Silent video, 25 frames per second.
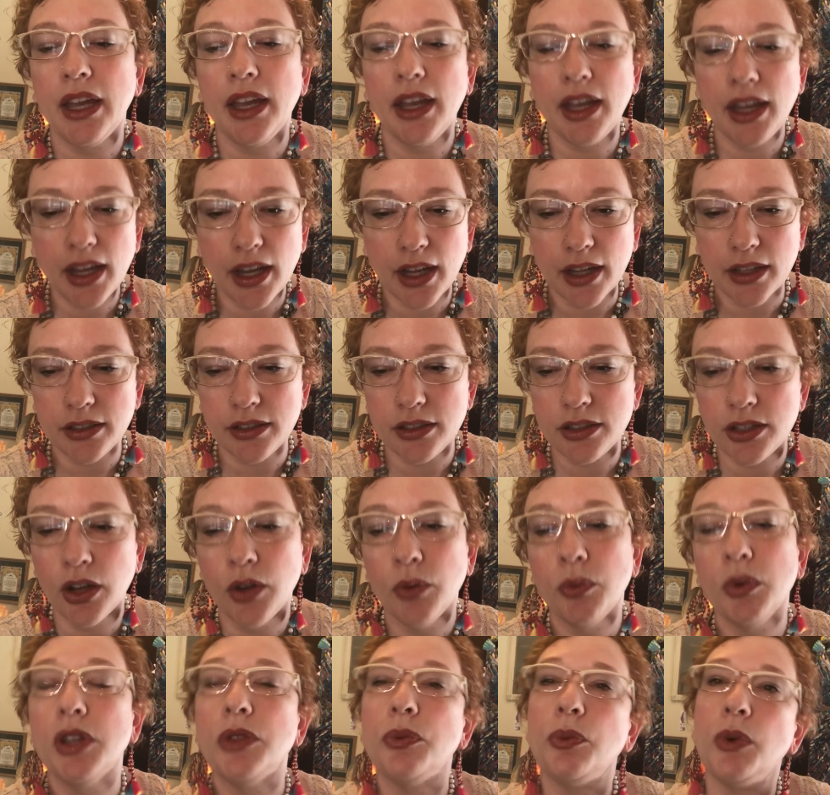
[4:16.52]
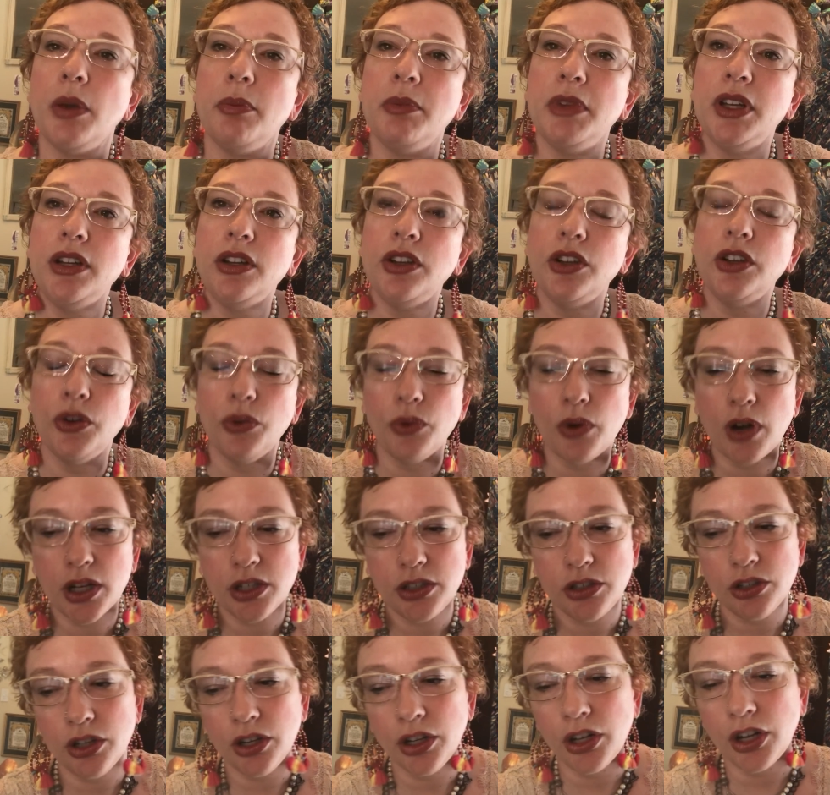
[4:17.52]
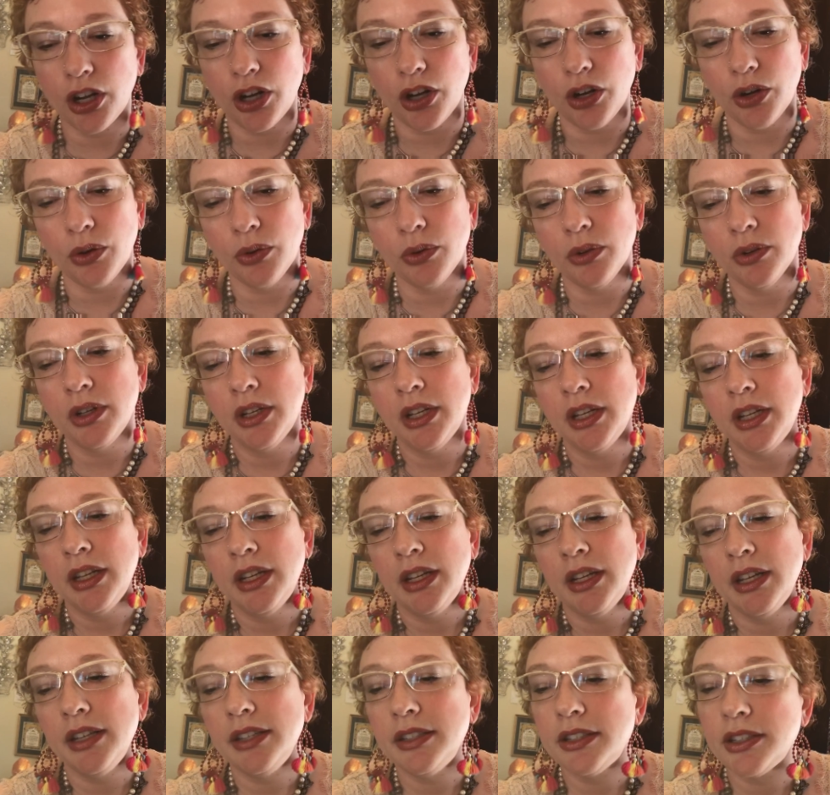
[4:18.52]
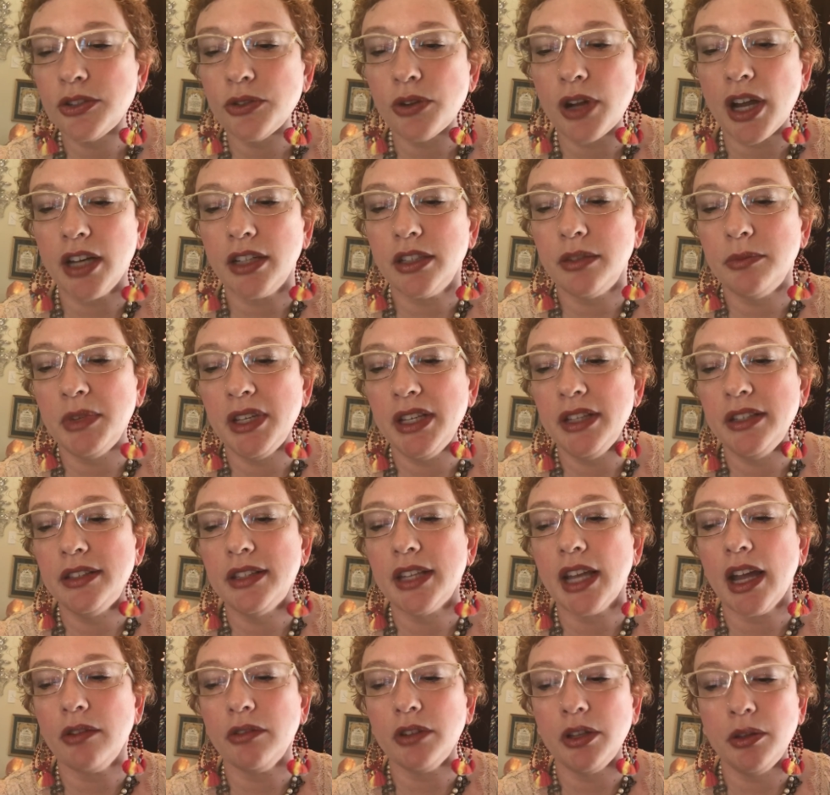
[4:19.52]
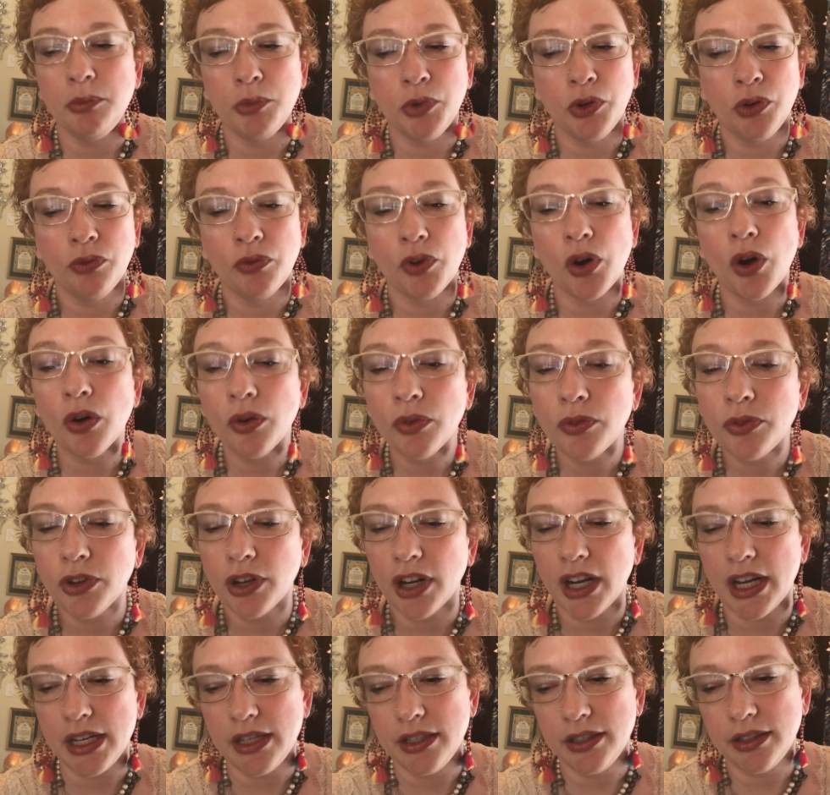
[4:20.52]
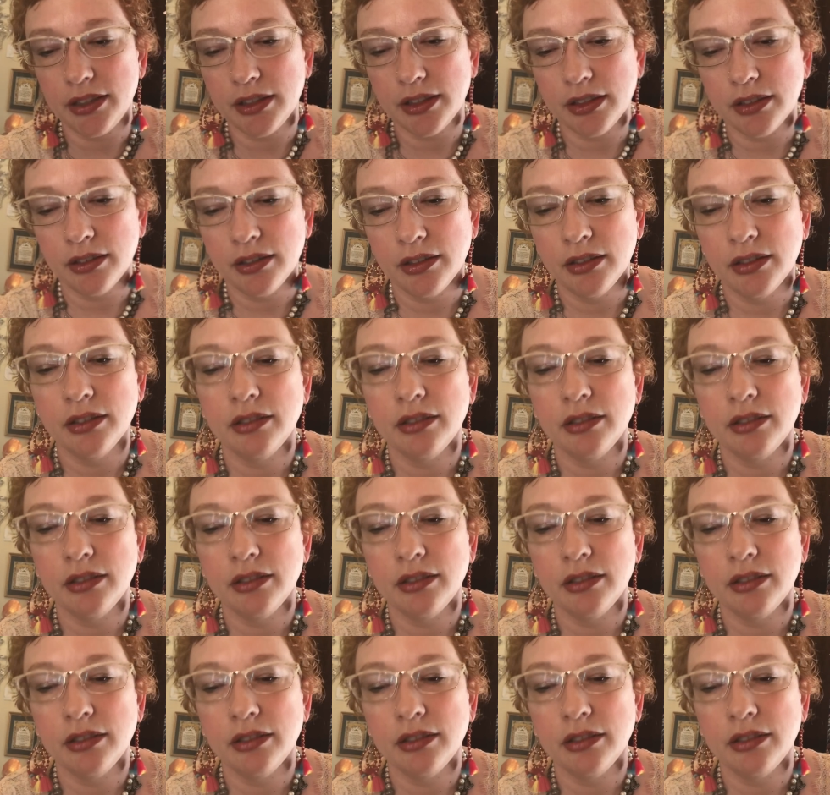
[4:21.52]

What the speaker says: And with women who undergo hysterectomies that remove ovaries,